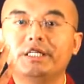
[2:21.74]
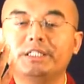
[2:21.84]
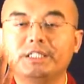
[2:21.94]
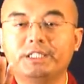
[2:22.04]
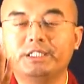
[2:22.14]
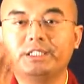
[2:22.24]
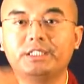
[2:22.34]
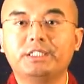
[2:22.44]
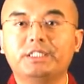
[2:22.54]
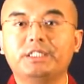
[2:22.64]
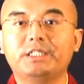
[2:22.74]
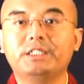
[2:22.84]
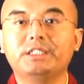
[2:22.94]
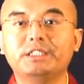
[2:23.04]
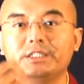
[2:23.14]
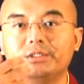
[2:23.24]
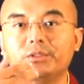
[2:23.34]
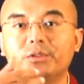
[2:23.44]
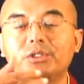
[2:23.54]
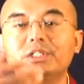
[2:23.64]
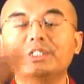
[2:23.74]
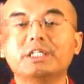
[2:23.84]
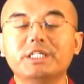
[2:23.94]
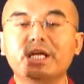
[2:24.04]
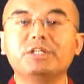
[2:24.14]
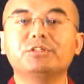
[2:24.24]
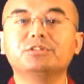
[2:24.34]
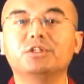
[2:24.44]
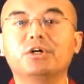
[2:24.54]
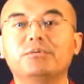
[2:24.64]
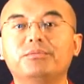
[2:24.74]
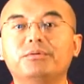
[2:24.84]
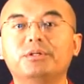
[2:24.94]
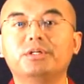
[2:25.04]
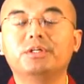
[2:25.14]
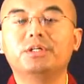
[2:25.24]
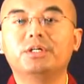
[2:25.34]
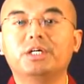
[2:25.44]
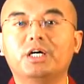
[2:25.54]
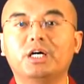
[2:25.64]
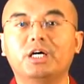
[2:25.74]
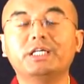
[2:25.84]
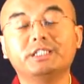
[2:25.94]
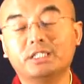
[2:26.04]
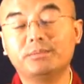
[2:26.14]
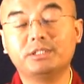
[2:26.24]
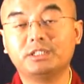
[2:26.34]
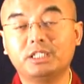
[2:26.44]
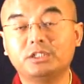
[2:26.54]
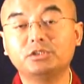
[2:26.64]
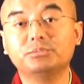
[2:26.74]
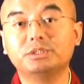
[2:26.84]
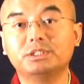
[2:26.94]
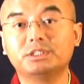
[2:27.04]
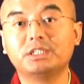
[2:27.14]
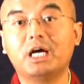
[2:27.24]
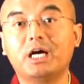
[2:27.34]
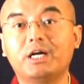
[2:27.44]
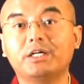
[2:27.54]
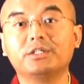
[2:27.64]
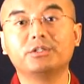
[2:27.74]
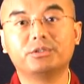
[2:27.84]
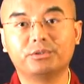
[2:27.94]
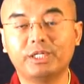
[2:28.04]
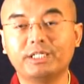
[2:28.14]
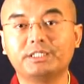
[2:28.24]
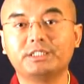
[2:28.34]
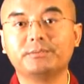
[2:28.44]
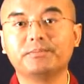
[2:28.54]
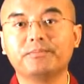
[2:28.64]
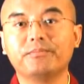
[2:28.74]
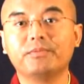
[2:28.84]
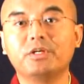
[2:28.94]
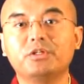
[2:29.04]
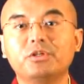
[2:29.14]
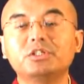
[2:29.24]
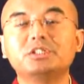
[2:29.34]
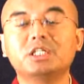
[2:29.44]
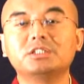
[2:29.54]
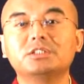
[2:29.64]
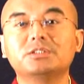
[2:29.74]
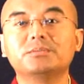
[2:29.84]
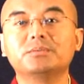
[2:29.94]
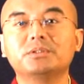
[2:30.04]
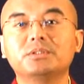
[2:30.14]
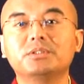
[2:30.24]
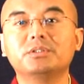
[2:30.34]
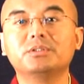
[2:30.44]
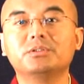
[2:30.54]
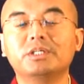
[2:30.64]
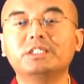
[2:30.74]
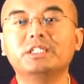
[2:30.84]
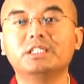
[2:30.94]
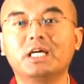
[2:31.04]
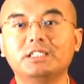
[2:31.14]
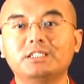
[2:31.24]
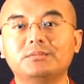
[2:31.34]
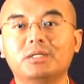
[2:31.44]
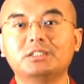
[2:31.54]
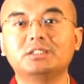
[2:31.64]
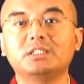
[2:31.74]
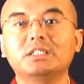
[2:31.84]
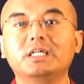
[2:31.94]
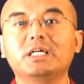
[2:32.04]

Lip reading: all the reincarnations of His Eminence Tai Situ Rinpoche are great, not just great enlightened master,